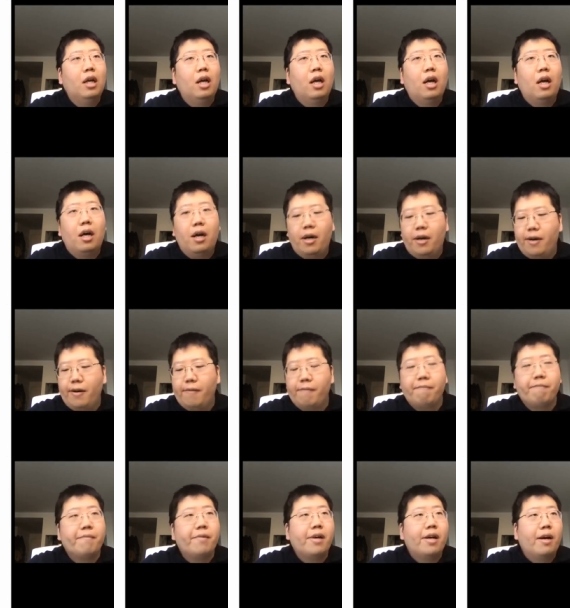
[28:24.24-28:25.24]

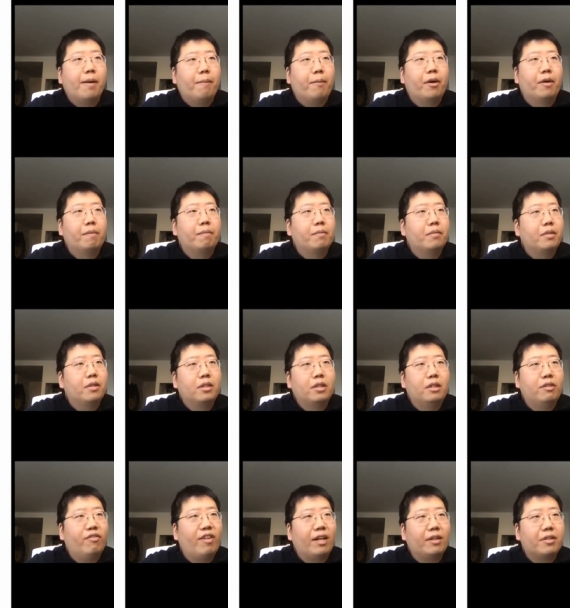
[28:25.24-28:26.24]
But
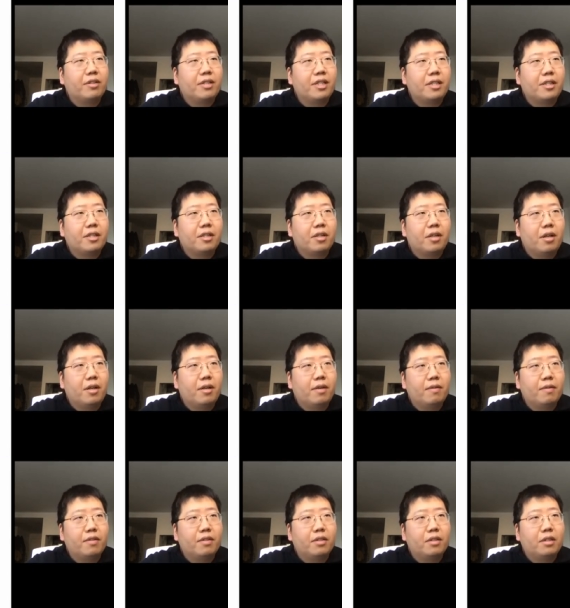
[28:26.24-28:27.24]
in fact, this is
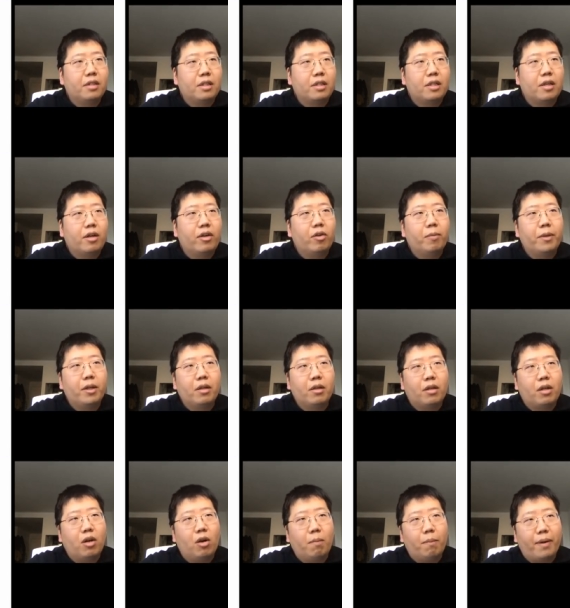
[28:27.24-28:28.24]
it's a little bit
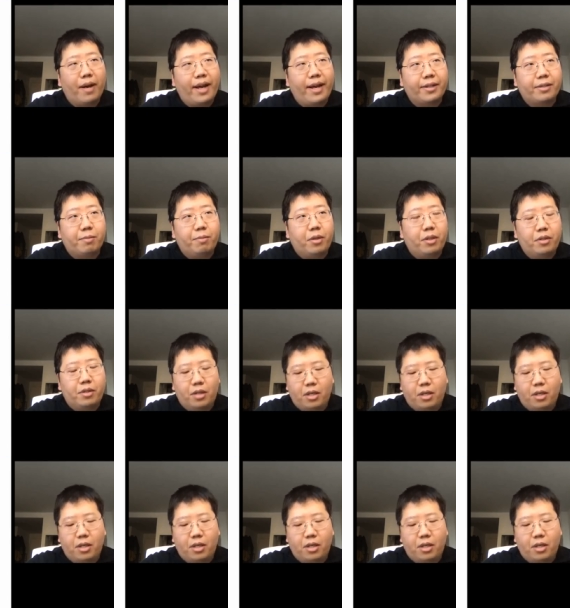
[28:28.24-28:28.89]
complex, but